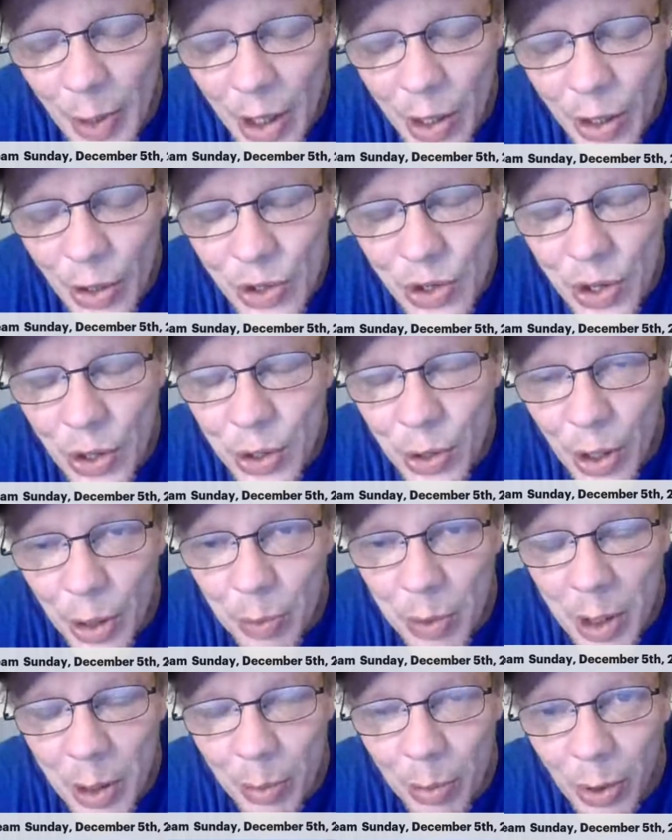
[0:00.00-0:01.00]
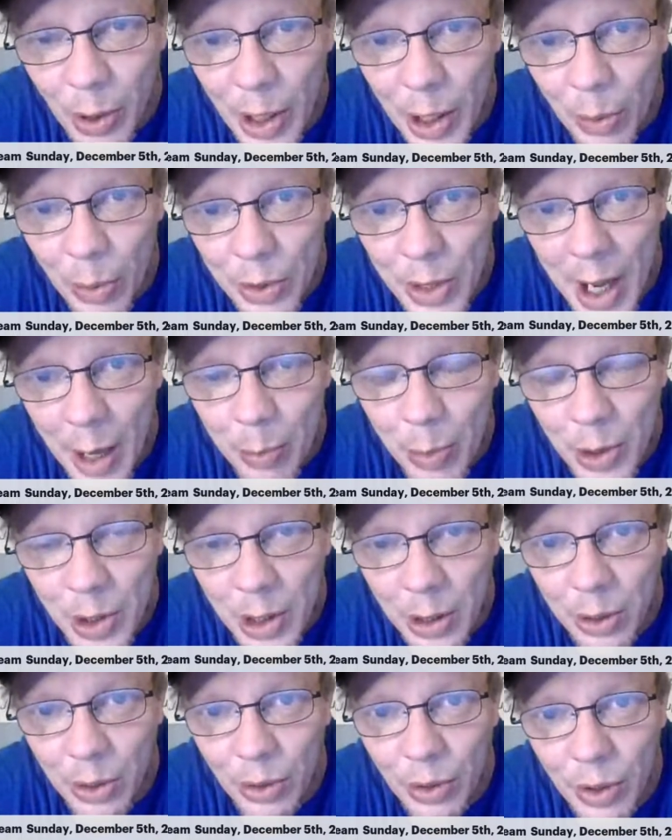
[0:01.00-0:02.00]
Here's the trick being played with that
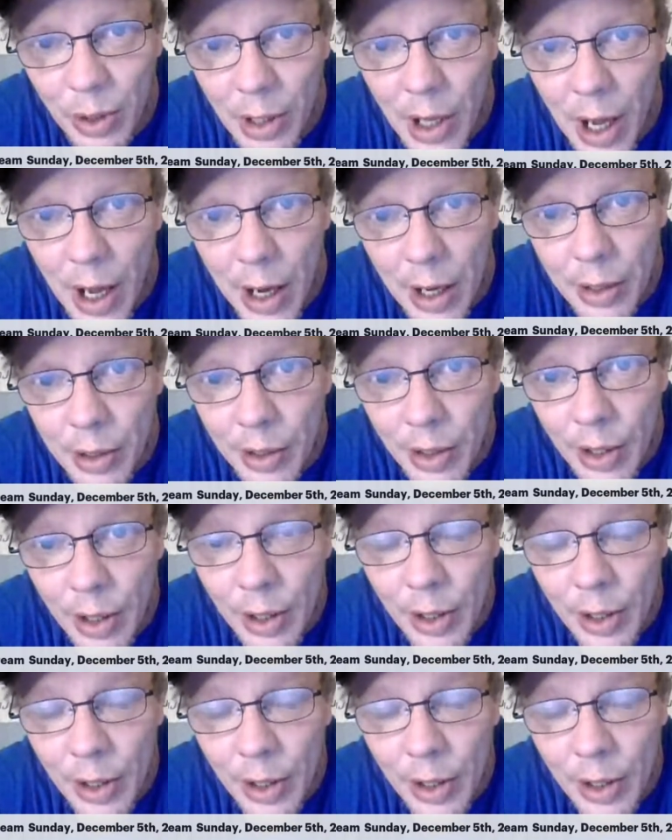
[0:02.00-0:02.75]
particular lie.